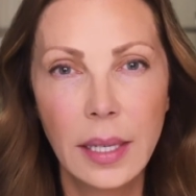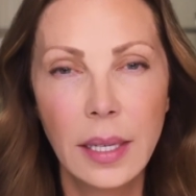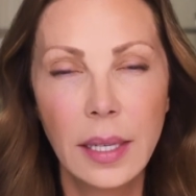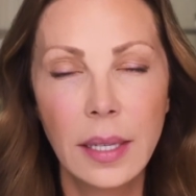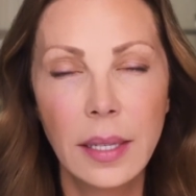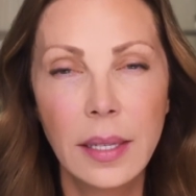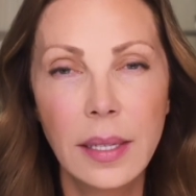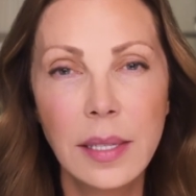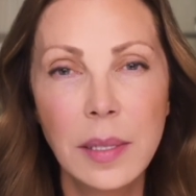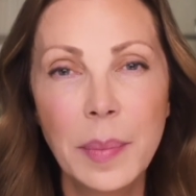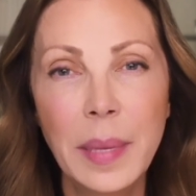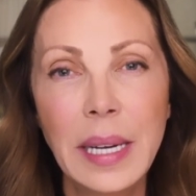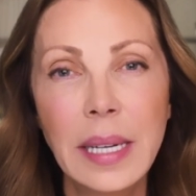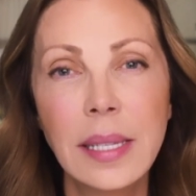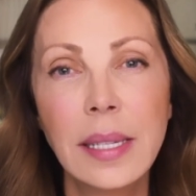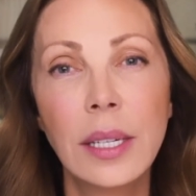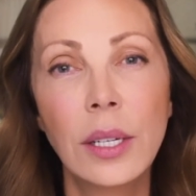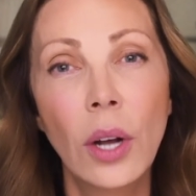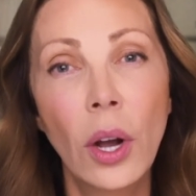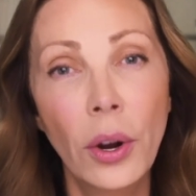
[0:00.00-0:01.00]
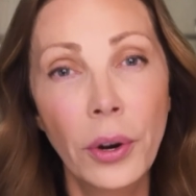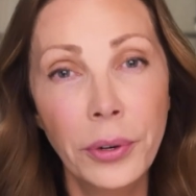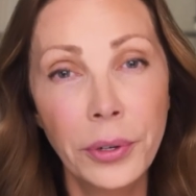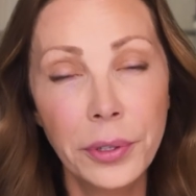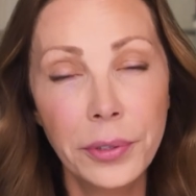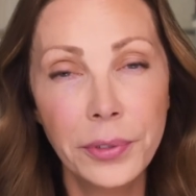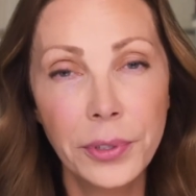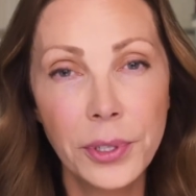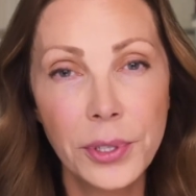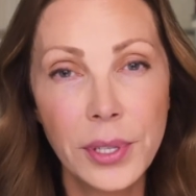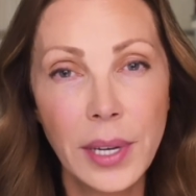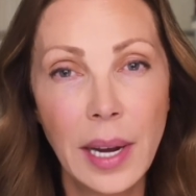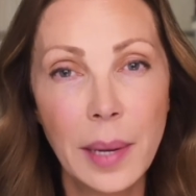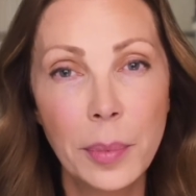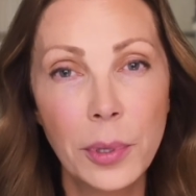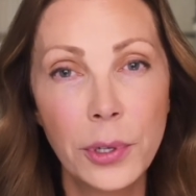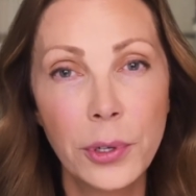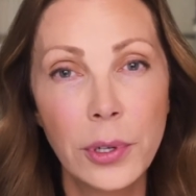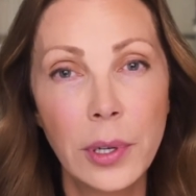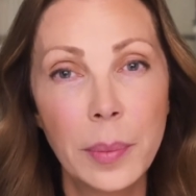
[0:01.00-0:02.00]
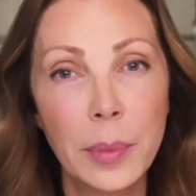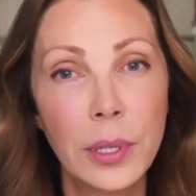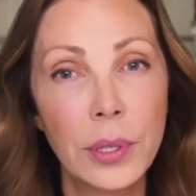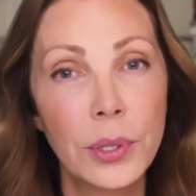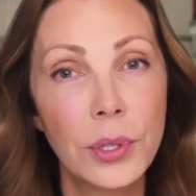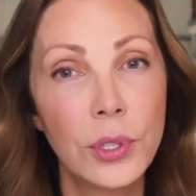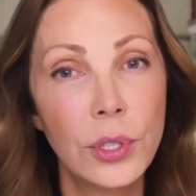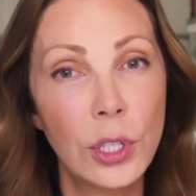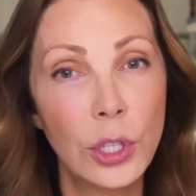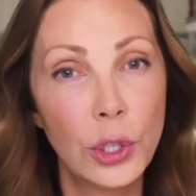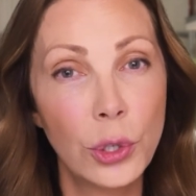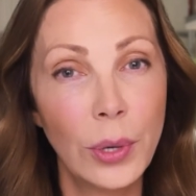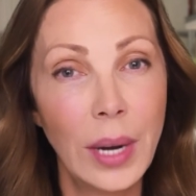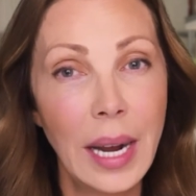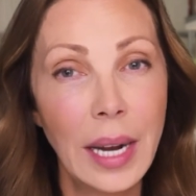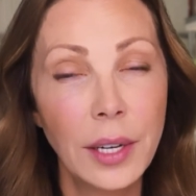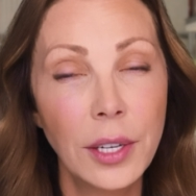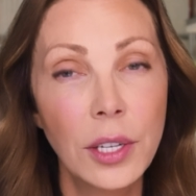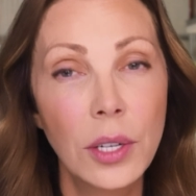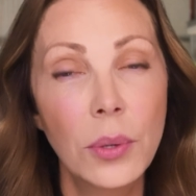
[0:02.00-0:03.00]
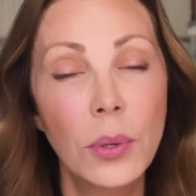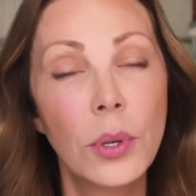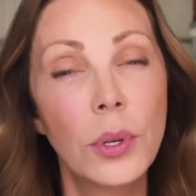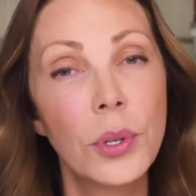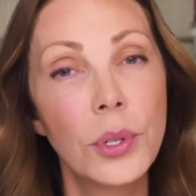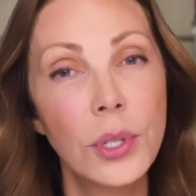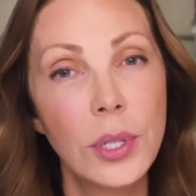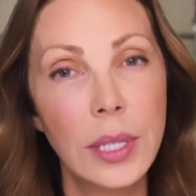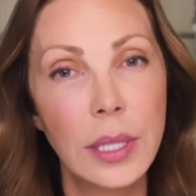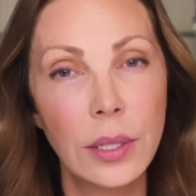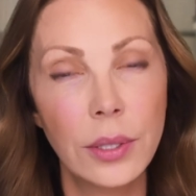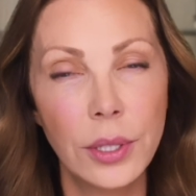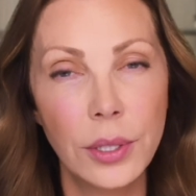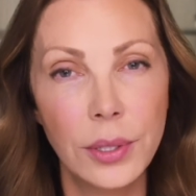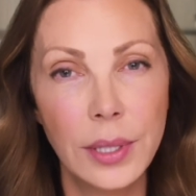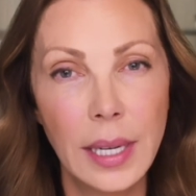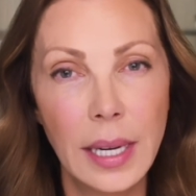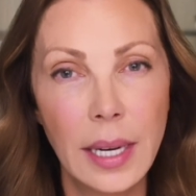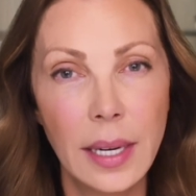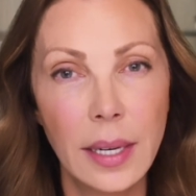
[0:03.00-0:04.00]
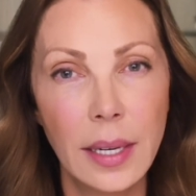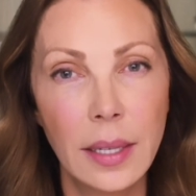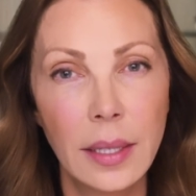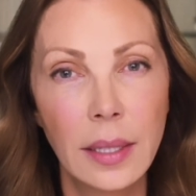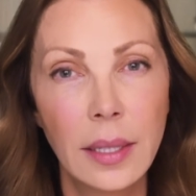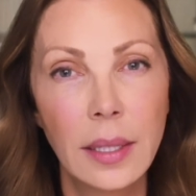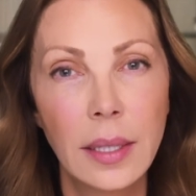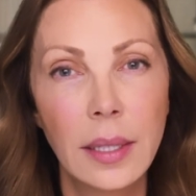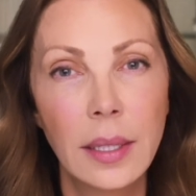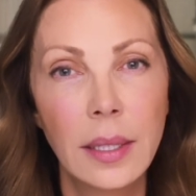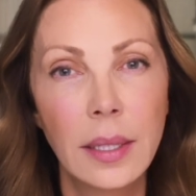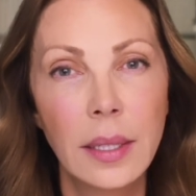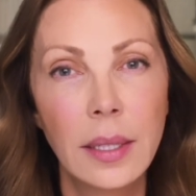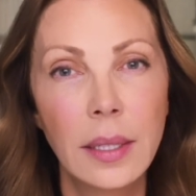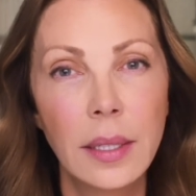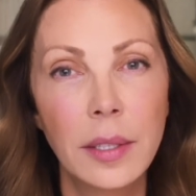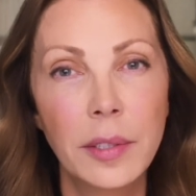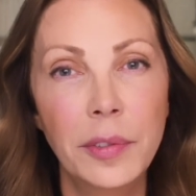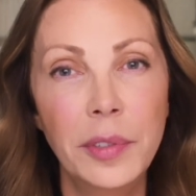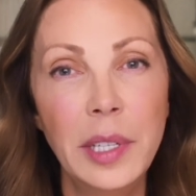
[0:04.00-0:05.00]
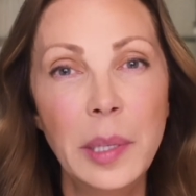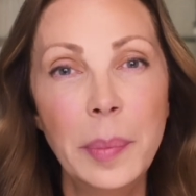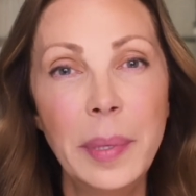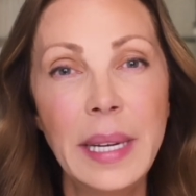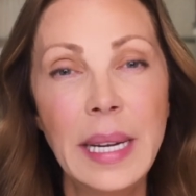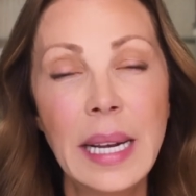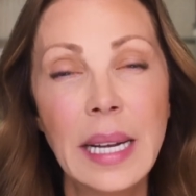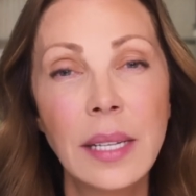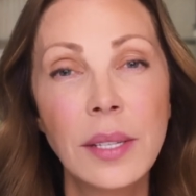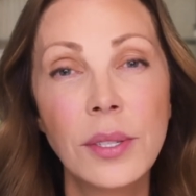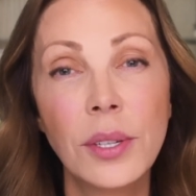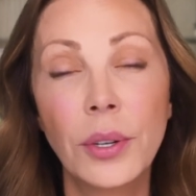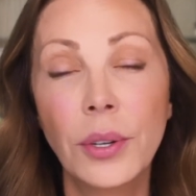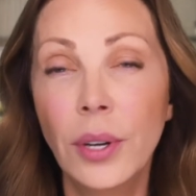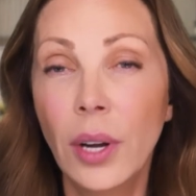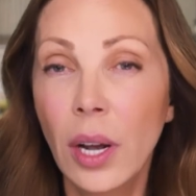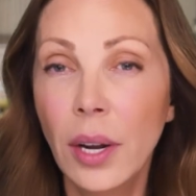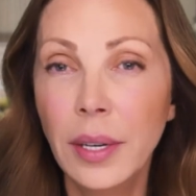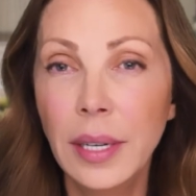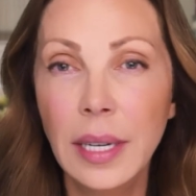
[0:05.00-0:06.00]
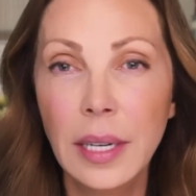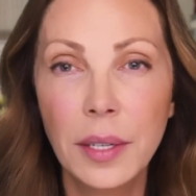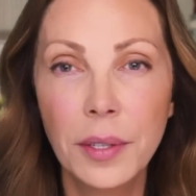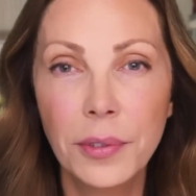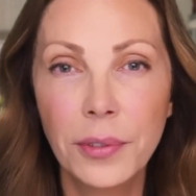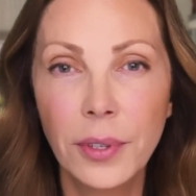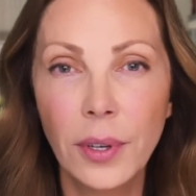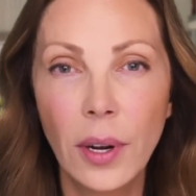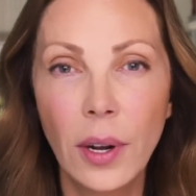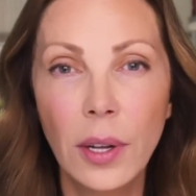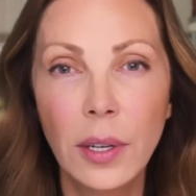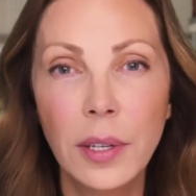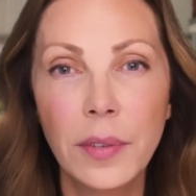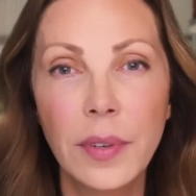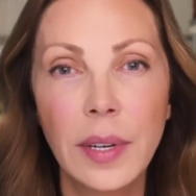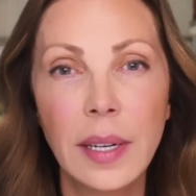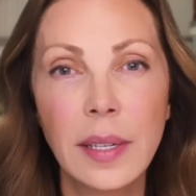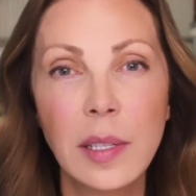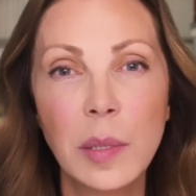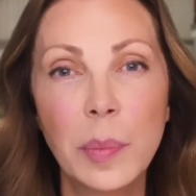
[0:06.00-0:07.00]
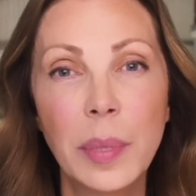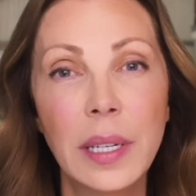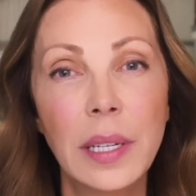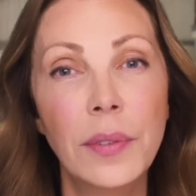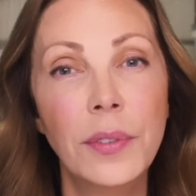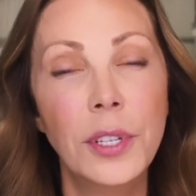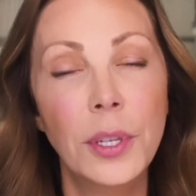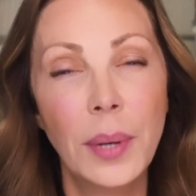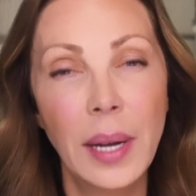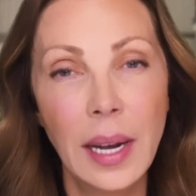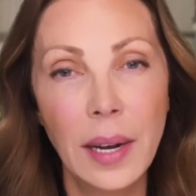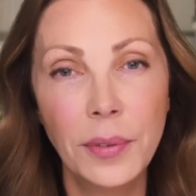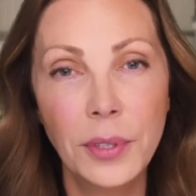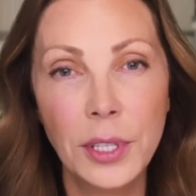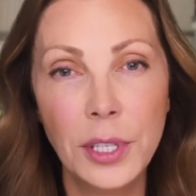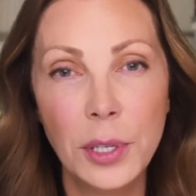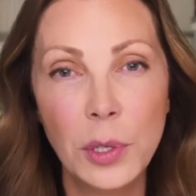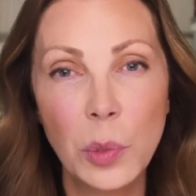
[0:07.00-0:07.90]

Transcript: This makes it harder for cybercriminals to track you or steal your data. VPNs are not needed for all of us, but if you have to use